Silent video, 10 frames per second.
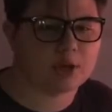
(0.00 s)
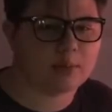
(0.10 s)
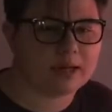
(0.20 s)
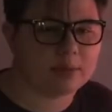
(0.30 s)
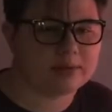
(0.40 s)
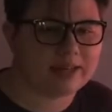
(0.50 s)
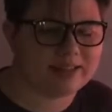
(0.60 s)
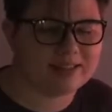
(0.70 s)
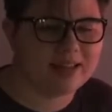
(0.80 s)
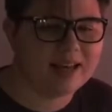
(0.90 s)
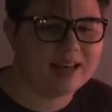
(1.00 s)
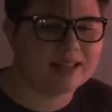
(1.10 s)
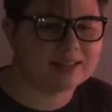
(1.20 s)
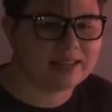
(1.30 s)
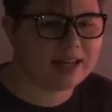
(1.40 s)
My name is Hayden,
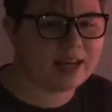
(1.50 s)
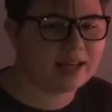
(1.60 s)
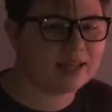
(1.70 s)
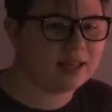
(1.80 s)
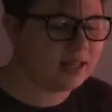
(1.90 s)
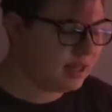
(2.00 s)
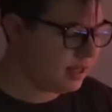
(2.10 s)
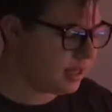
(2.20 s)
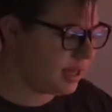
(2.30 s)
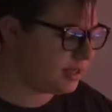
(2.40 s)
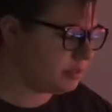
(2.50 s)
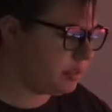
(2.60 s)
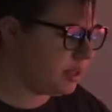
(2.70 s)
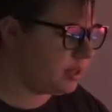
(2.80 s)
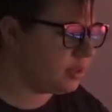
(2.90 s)
and today it has
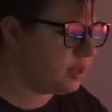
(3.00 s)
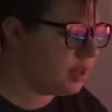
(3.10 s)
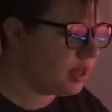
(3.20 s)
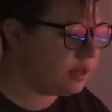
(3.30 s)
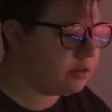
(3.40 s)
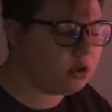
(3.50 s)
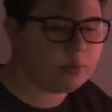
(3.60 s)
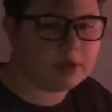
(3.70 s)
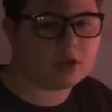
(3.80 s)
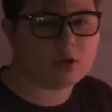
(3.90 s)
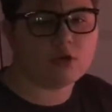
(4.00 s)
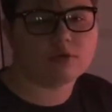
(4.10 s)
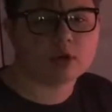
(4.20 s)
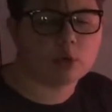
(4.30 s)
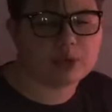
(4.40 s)
been a little bit
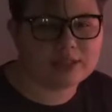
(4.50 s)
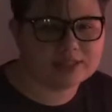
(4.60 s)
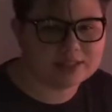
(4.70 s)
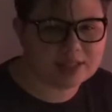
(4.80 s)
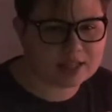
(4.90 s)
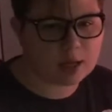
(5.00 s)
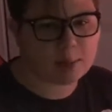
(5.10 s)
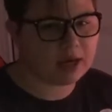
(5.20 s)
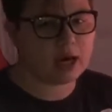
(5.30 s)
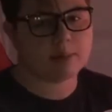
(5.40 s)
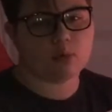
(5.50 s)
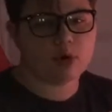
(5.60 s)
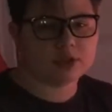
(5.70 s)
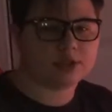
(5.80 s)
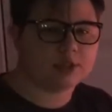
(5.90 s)
over a week since I got my Apple
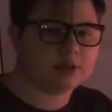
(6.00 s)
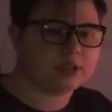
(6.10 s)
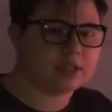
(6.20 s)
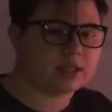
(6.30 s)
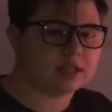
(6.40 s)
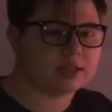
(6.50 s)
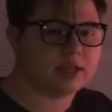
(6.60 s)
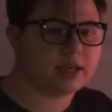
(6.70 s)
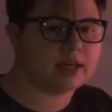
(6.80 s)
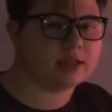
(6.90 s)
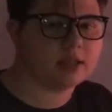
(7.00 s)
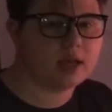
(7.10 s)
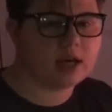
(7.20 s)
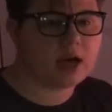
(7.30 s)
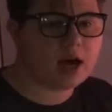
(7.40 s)
Watch Series 6, and
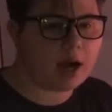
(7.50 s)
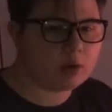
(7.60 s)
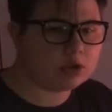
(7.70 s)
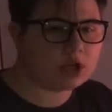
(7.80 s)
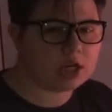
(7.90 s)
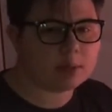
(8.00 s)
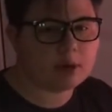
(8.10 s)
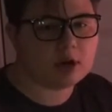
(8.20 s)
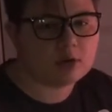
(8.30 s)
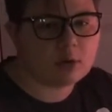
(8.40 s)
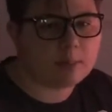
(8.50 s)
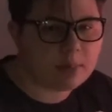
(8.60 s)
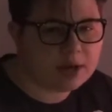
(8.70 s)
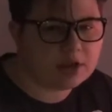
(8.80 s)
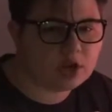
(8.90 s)
I want to talk about
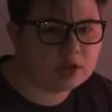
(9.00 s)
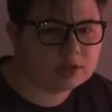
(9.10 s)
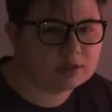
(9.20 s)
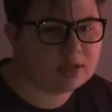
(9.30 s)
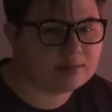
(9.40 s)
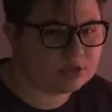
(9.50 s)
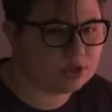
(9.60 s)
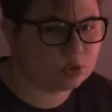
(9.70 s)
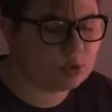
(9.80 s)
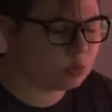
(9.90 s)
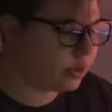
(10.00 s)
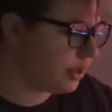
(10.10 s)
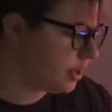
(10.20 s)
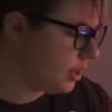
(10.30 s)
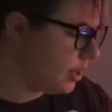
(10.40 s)
my thoughts after just 1
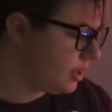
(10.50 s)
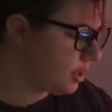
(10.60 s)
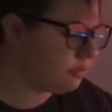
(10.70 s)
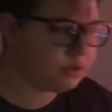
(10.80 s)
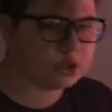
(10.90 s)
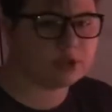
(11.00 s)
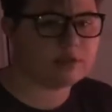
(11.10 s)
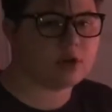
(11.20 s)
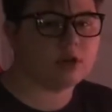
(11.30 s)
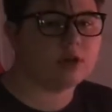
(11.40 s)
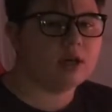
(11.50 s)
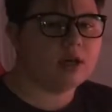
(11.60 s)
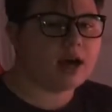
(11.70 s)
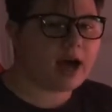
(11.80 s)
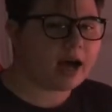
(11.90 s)
week. Now, first of all,
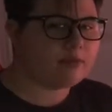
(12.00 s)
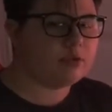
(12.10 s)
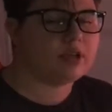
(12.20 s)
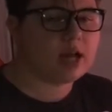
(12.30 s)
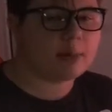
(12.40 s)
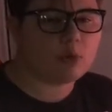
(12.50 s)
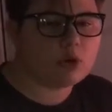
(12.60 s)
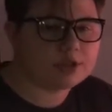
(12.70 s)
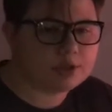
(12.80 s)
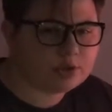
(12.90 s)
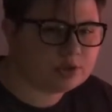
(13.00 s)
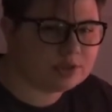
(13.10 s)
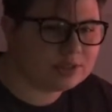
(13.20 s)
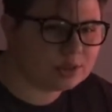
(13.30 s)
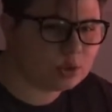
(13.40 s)
I've been an Apple Watch user
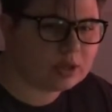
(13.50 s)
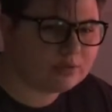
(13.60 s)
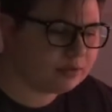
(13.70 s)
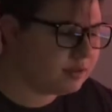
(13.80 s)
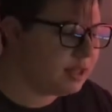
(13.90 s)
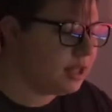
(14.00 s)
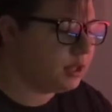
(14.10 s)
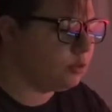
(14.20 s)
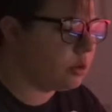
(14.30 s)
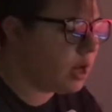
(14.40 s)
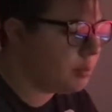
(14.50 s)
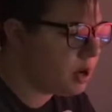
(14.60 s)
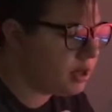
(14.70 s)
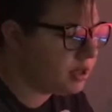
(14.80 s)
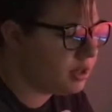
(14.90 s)
since 2015 when I
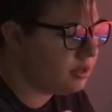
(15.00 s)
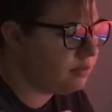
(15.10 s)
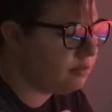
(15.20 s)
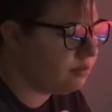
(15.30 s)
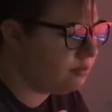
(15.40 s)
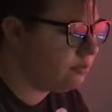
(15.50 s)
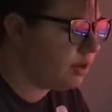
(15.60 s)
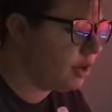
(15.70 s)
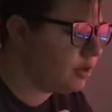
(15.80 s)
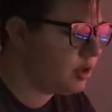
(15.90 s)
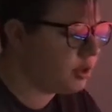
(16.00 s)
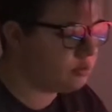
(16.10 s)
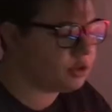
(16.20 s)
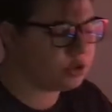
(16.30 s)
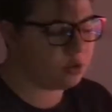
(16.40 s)
bought the very
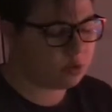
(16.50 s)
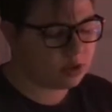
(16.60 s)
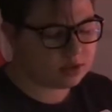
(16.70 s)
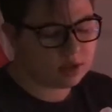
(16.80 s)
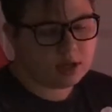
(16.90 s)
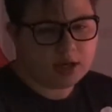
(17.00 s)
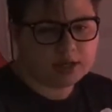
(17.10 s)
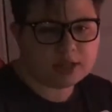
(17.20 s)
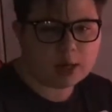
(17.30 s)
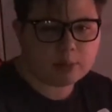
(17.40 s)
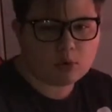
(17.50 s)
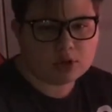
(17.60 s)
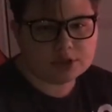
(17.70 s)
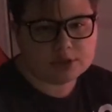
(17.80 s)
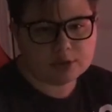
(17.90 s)
original one, the Apple
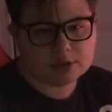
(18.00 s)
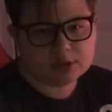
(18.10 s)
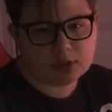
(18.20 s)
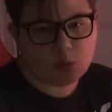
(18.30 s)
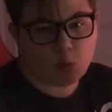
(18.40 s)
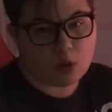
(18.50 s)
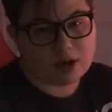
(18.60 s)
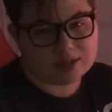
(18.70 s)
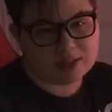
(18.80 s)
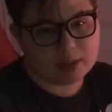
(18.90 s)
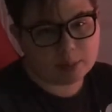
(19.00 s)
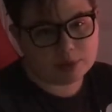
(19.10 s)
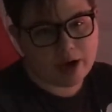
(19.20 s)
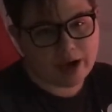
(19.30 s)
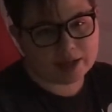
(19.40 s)
Watch Series 1 in
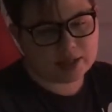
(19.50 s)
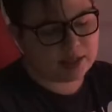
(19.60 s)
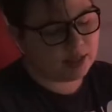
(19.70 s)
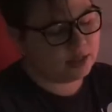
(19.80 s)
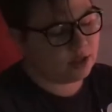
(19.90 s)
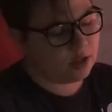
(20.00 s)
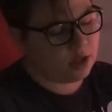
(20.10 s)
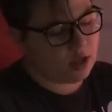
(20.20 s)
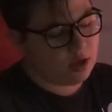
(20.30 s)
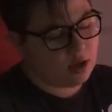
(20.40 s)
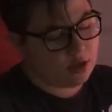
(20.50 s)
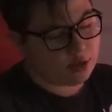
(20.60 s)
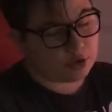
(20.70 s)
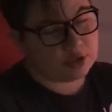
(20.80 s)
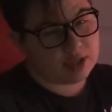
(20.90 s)
black in
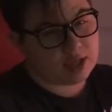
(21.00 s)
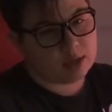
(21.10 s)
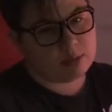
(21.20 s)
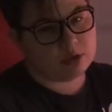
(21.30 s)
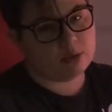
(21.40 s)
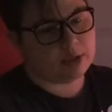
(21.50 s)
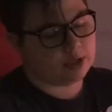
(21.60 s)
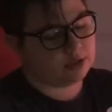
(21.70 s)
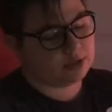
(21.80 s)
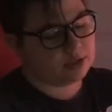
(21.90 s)
38 millimeters.